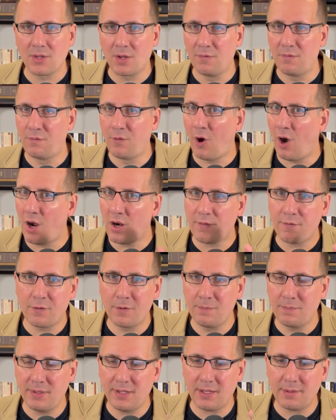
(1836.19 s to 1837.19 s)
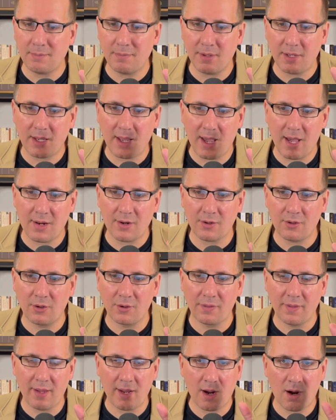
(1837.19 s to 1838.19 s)
Far from being
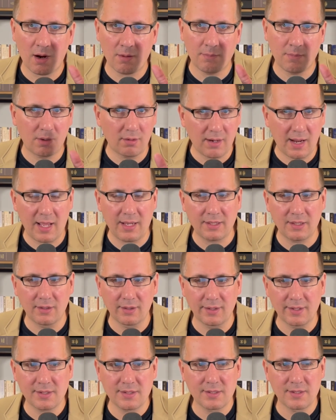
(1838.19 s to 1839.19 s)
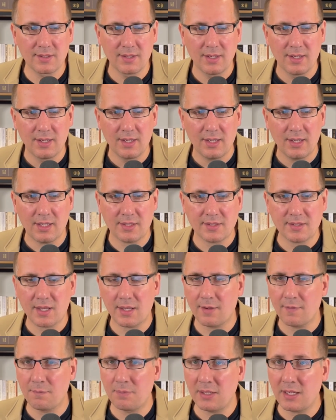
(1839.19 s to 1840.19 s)
mechanical, they are miraculous.
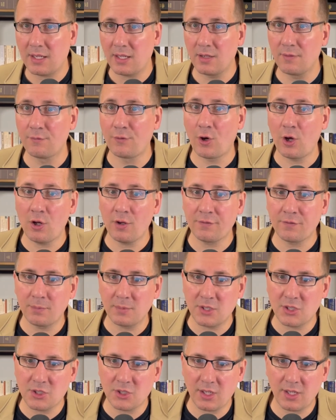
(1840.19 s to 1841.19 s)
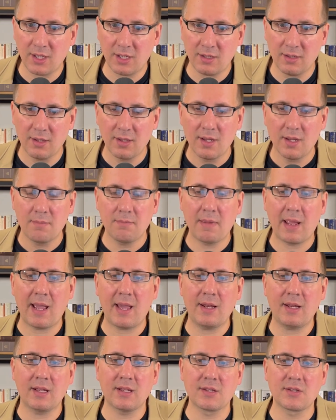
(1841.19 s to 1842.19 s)
Instead of being an evolved machine,
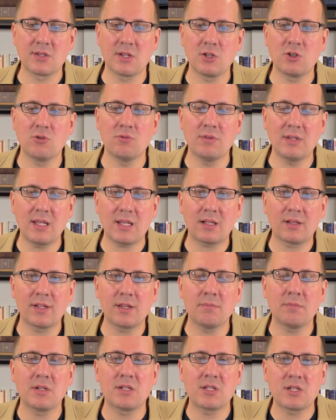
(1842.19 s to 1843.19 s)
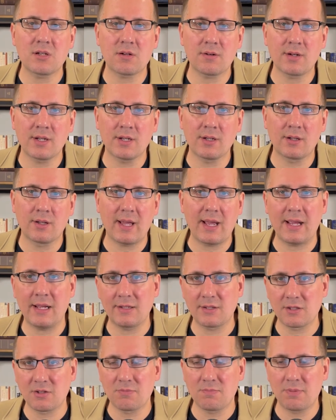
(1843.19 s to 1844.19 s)
man is uniquely material
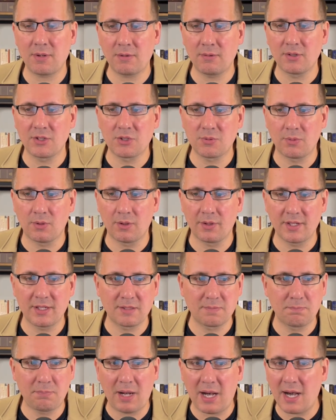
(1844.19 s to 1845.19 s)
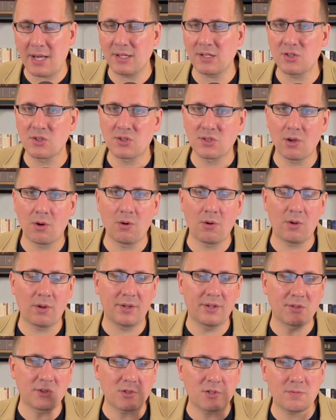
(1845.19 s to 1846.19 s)
and spiritual. His body, soul,
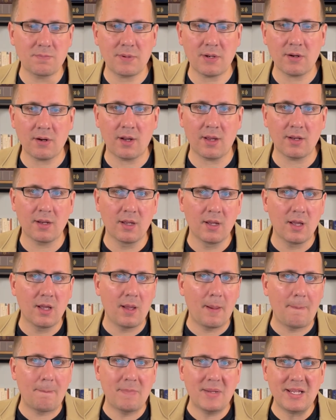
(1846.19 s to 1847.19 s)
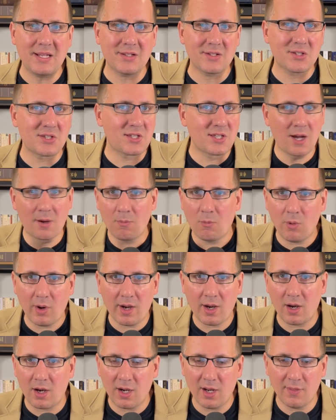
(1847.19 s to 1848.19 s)
and spirit meet
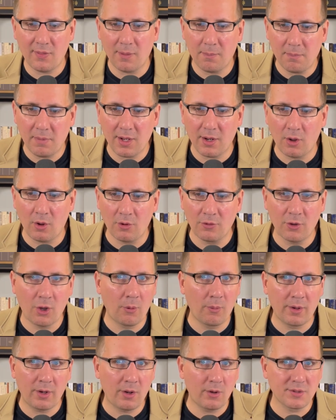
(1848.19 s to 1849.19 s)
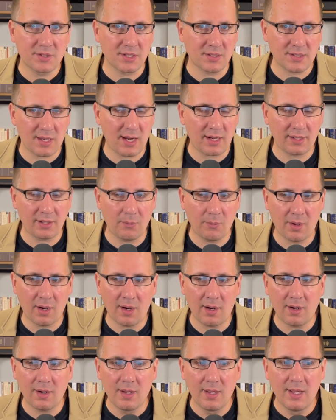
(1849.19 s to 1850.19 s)
somewhere in the middle, no one knows exactly
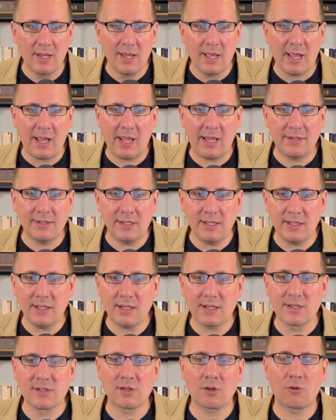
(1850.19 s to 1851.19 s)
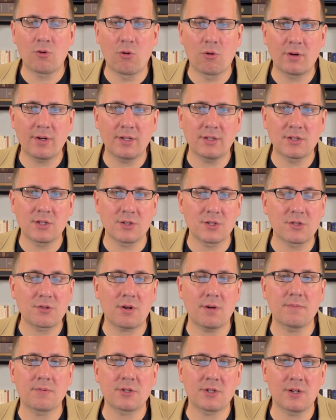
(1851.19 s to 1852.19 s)
where, and he is, according to
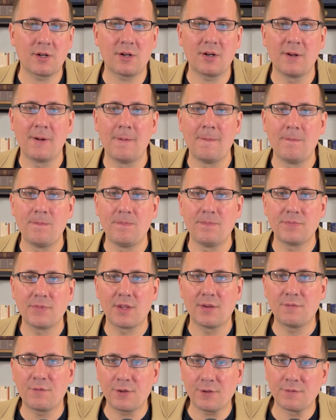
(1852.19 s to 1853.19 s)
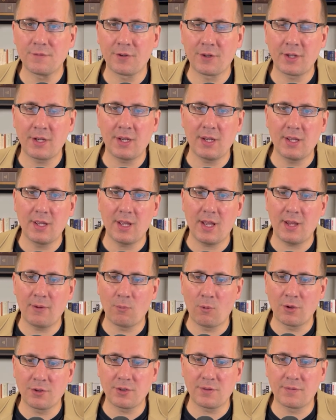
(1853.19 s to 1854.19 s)
scripture, fearfully and
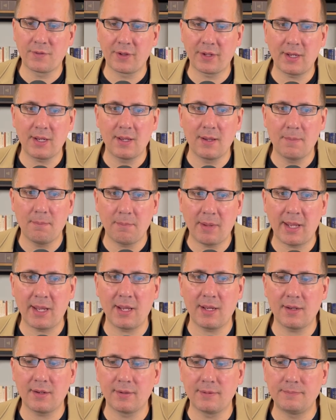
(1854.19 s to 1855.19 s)
wonderfully made.